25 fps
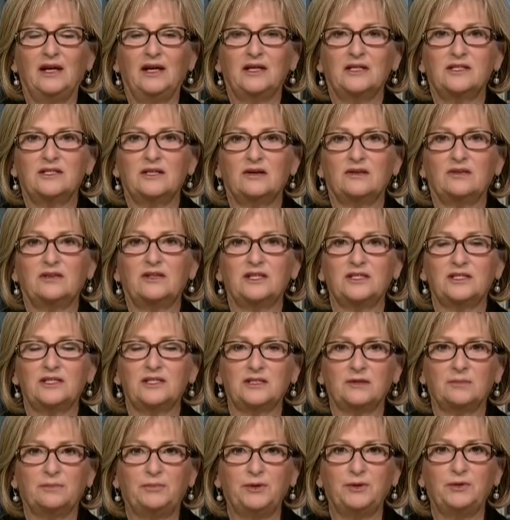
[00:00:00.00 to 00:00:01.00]
So this
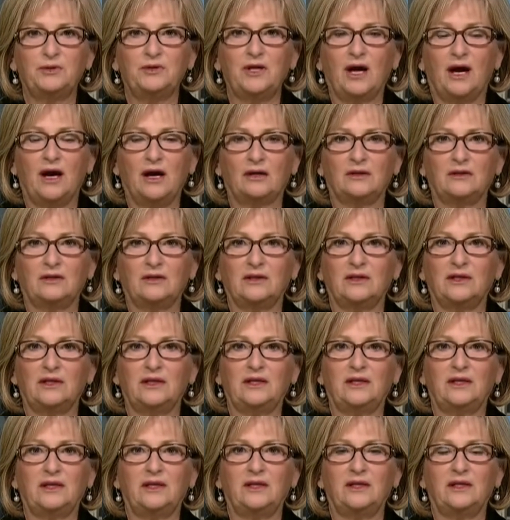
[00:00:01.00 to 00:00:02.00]
is a boondoggle.
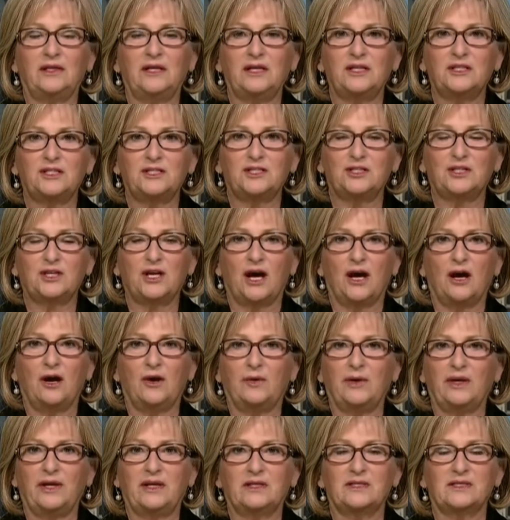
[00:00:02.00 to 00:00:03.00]
It needs to
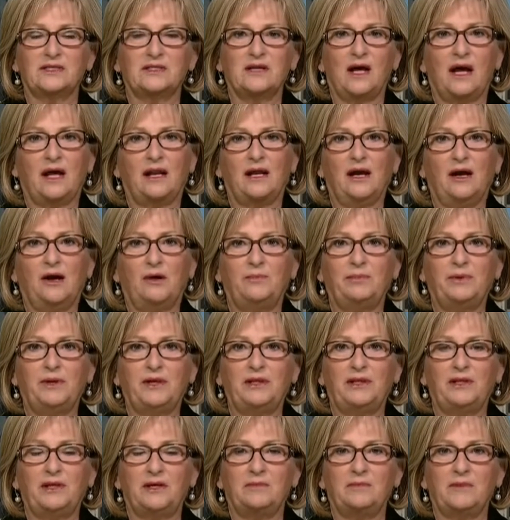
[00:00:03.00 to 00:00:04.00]
go. It is not
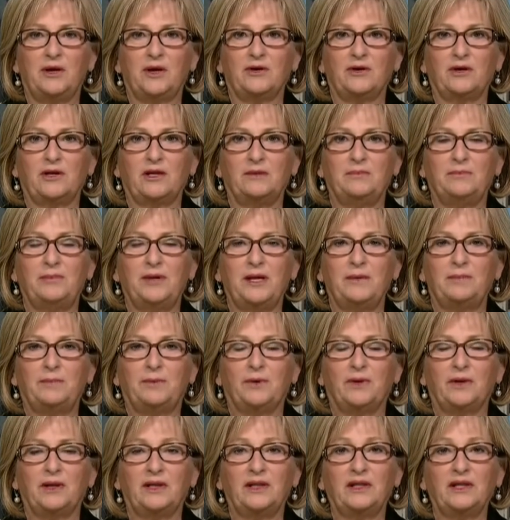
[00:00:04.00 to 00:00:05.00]
helping the American
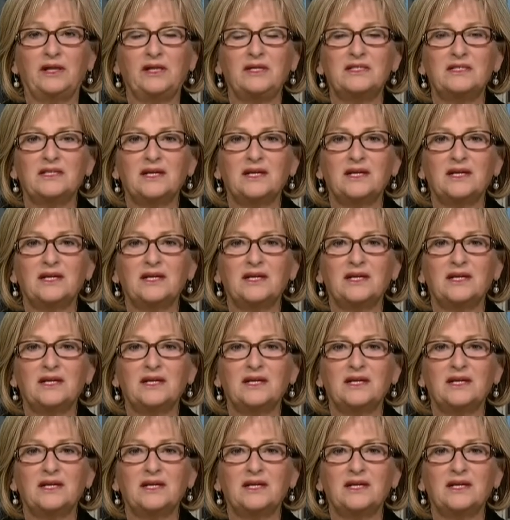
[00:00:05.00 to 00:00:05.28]
people. At least